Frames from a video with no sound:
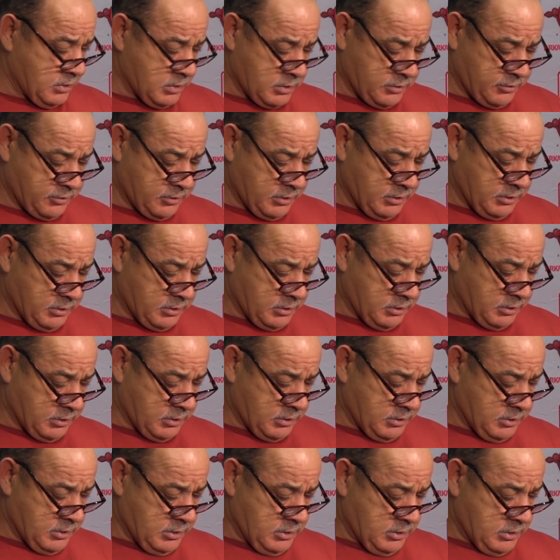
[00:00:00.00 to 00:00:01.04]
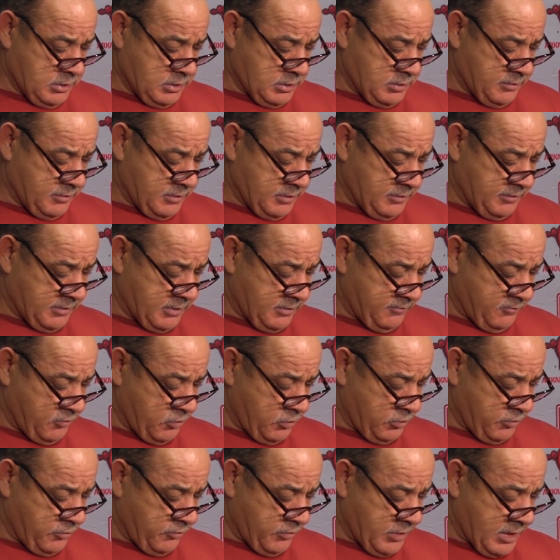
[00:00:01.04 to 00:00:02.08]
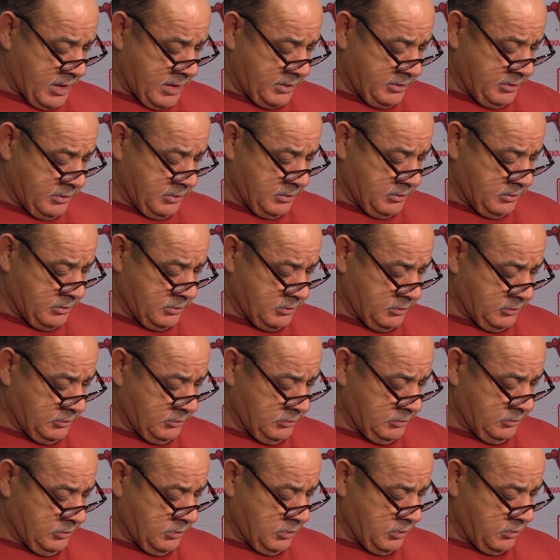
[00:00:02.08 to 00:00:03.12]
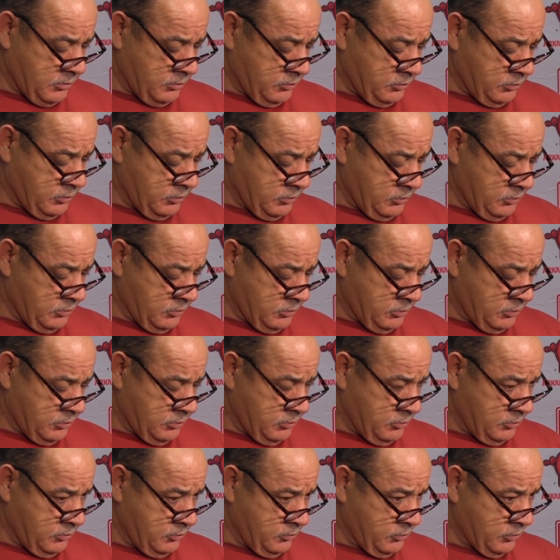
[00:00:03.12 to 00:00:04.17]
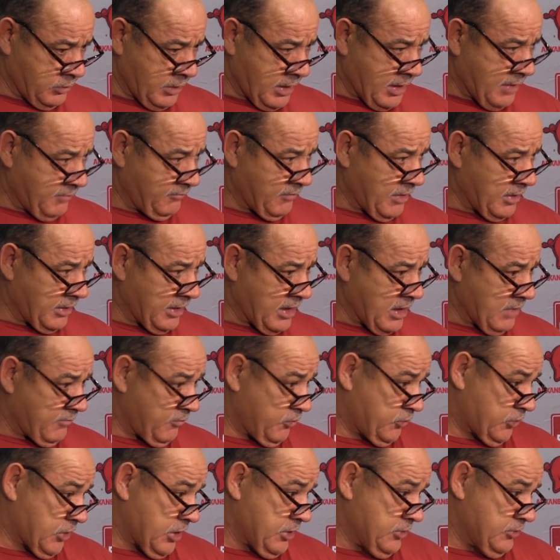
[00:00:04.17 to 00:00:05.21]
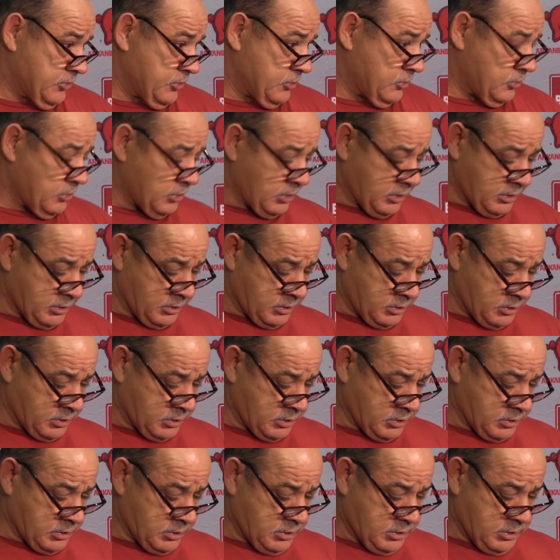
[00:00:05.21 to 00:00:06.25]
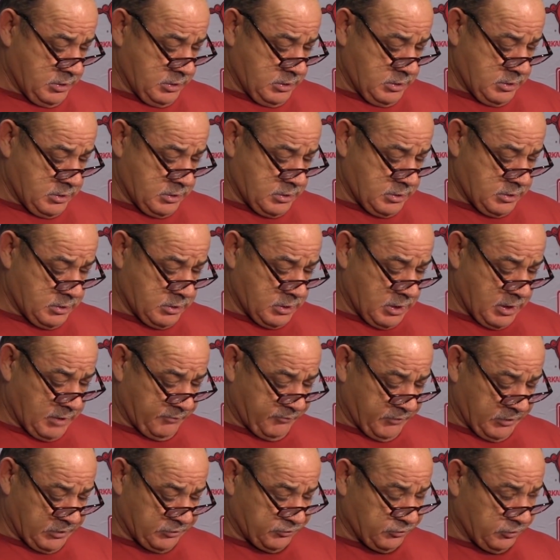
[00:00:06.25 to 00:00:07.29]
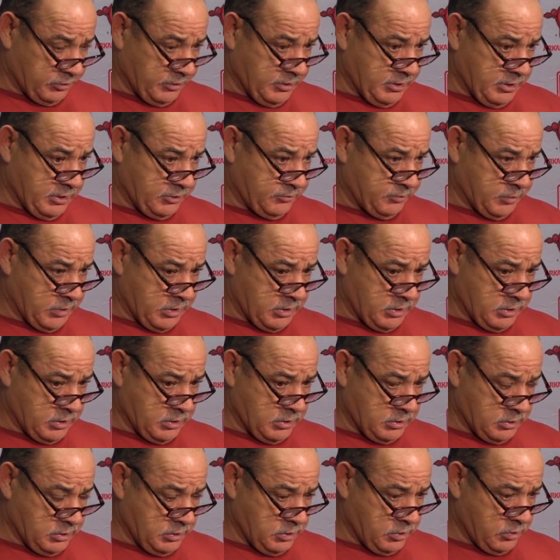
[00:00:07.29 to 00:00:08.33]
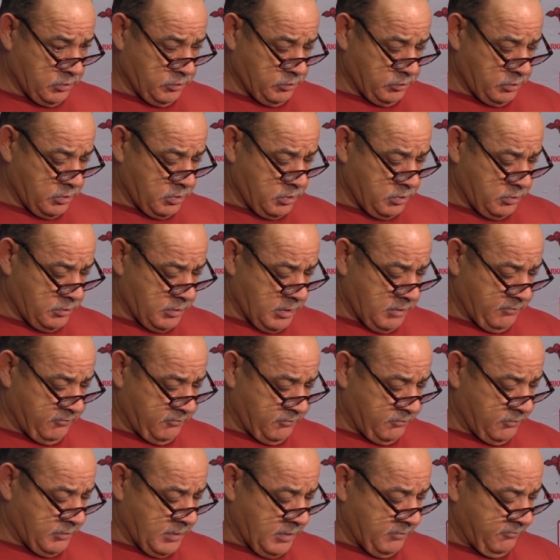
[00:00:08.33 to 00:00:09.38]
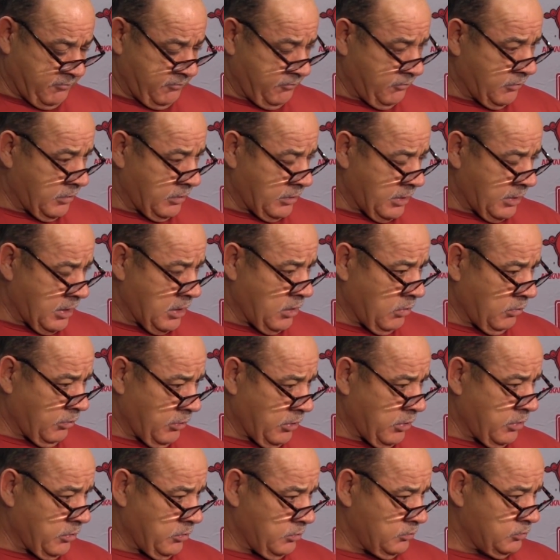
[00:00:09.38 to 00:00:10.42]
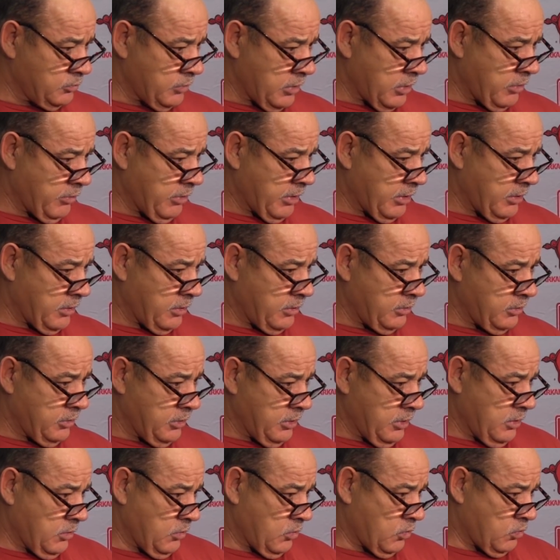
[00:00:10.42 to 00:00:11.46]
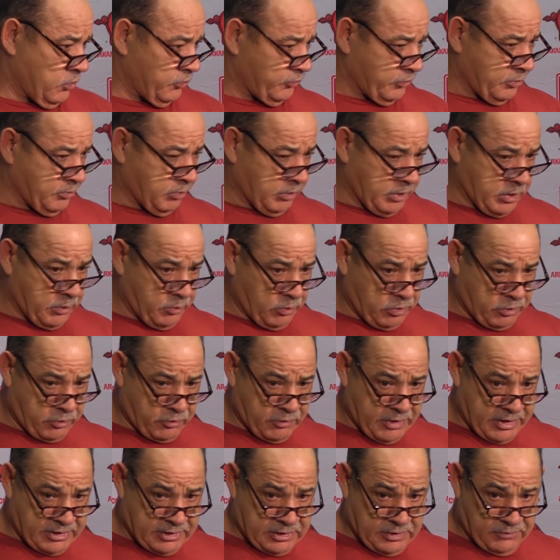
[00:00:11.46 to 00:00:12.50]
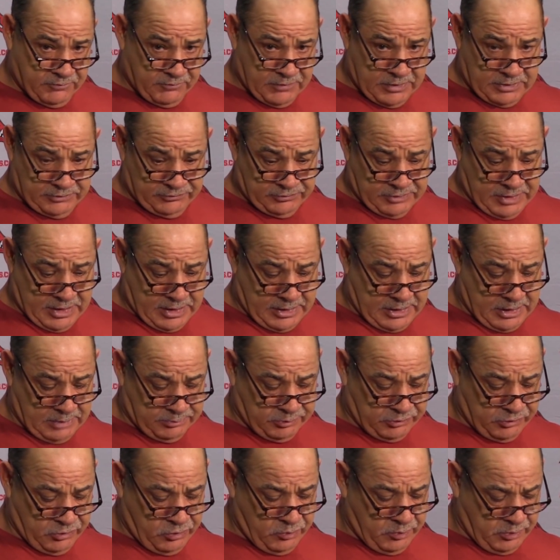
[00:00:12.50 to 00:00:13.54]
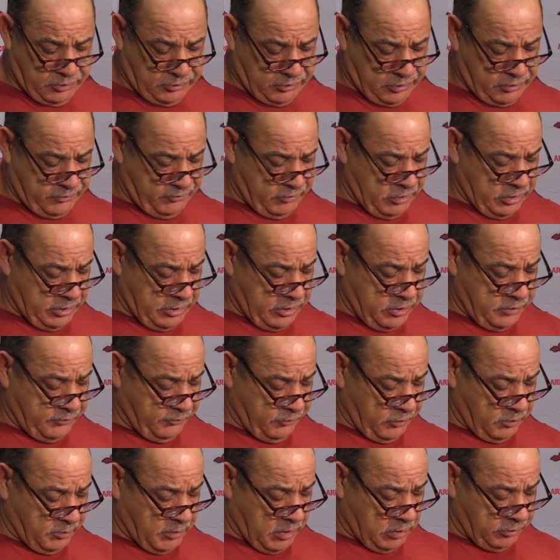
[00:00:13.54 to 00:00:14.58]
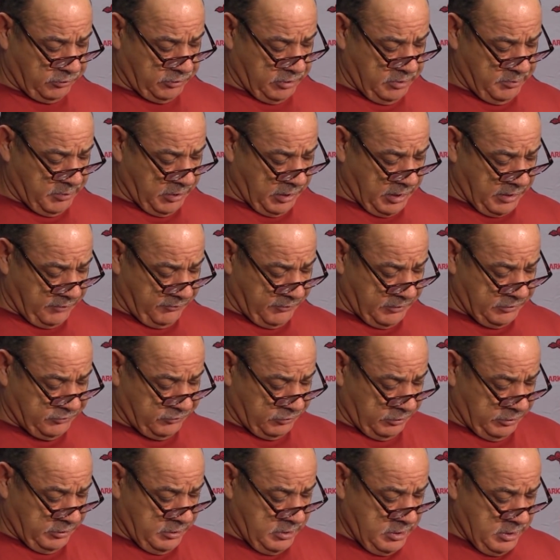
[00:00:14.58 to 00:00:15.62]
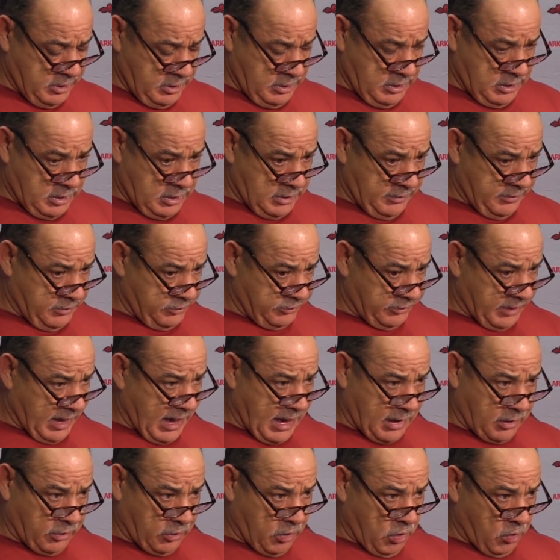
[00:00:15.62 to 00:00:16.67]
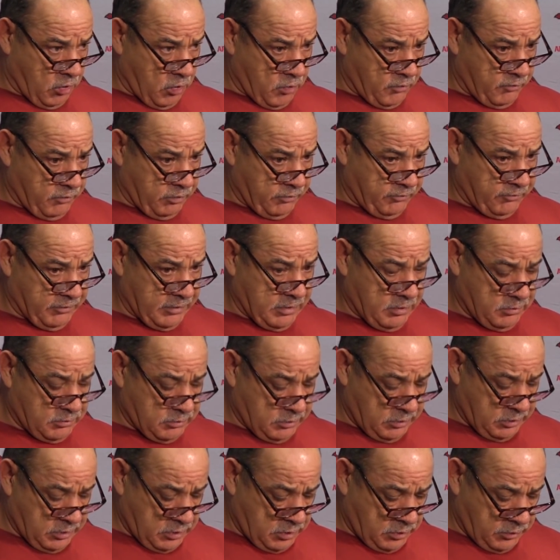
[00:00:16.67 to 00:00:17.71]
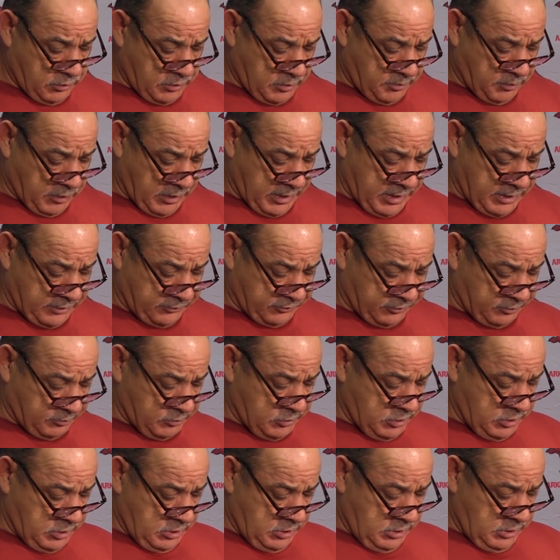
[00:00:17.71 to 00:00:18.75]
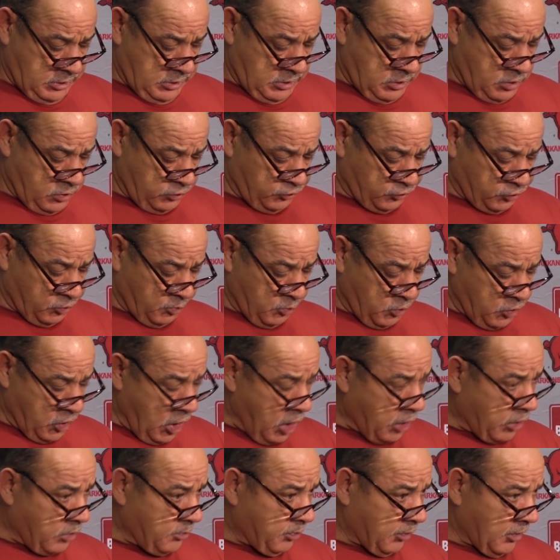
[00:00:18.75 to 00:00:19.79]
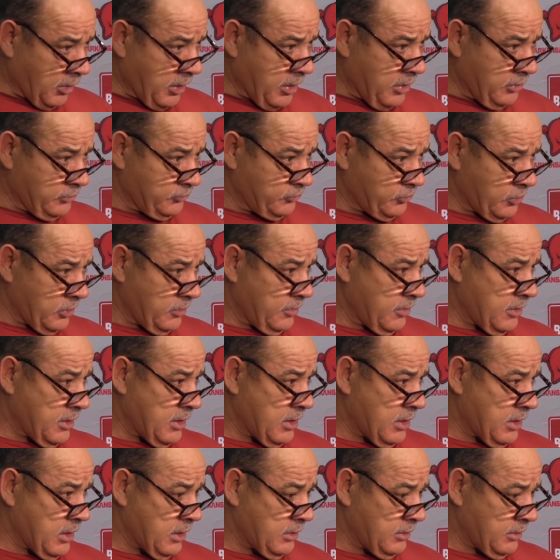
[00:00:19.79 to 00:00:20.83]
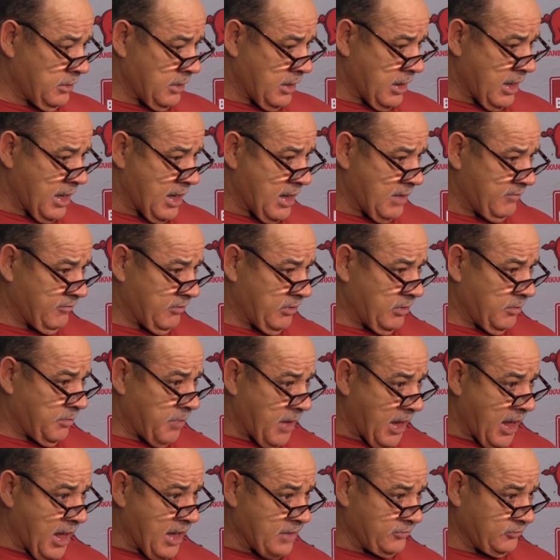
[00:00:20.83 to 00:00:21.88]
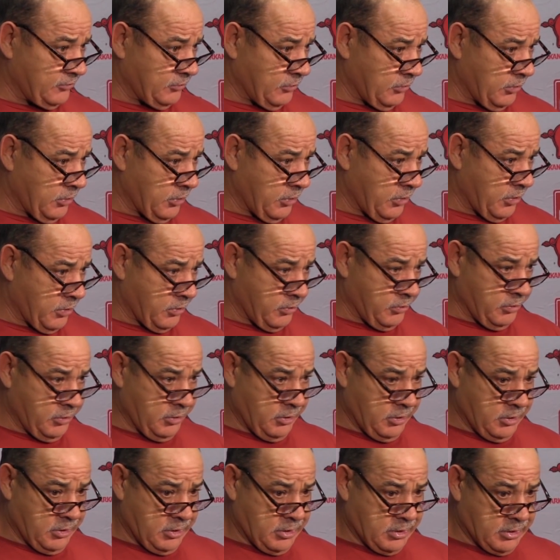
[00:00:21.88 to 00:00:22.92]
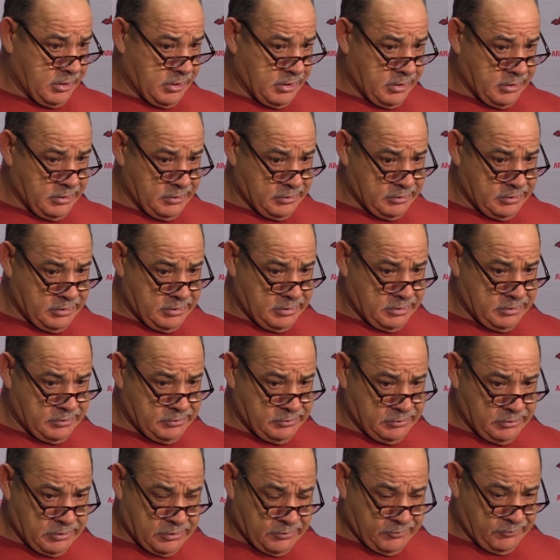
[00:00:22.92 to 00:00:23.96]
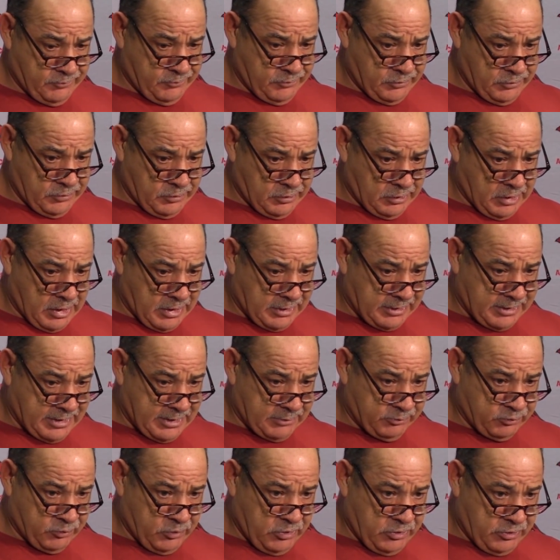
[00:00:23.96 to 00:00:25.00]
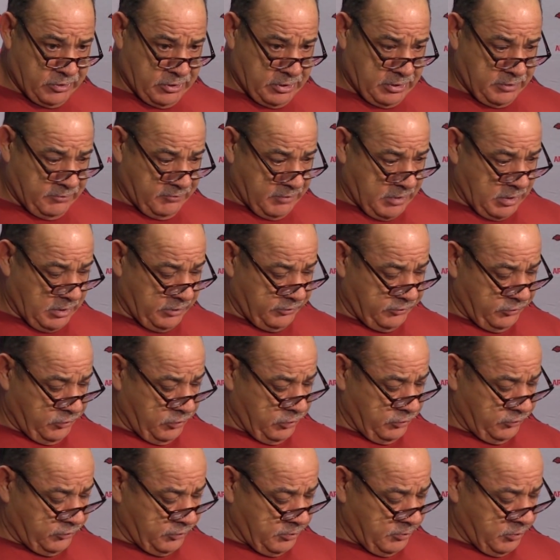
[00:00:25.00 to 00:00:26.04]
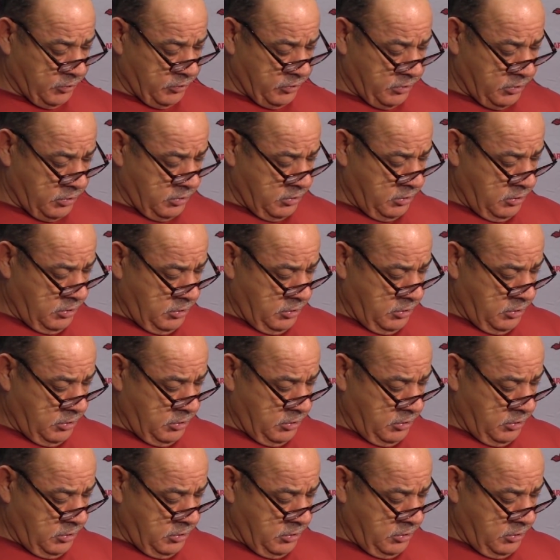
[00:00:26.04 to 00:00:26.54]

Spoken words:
I think they've earned the right to have that conversation. And offensively, it's been they've held their end of the deal. Of course, they're playing with a great defense, and that helps too. But they're a really good football team. But offensively, there's talent all over the field. You know, they're playing some, you know, some younger players than they have in the past. You know, a lot of times when you think of LSU and some of the